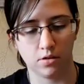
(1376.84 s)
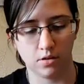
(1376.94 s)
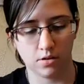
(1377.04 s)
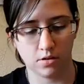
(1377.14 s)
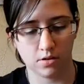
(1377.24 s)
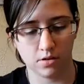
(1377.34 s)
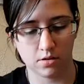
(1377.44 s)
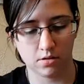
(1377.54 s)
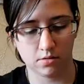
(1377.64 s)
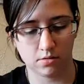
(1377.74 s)

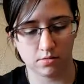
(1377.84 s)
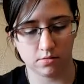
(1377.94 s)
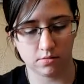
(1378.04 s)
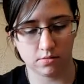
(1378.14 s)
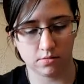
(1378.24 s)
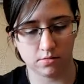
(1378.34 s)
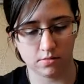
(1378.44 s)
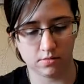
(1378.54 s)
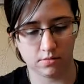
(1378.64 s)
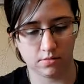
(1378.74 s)

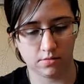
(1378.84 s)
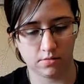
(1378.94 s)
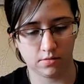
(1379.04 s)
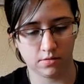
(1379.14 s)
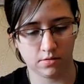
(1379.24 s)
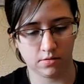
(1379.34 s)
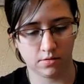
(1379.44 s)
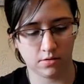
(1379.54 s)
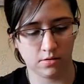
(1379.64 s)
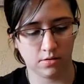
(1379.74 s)

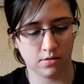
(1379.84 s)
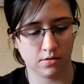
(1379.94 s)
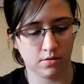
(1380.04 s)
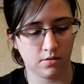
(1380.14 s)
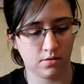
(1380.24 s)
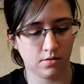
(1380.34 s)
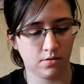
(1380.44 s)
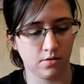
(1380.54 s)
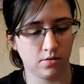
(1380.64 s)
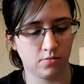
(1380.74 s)

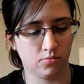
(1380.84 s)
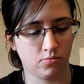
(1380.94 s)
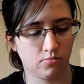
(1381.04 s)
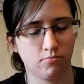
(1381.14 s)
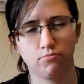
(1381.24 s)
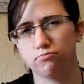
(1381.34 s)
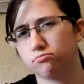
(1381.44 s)
[no speech]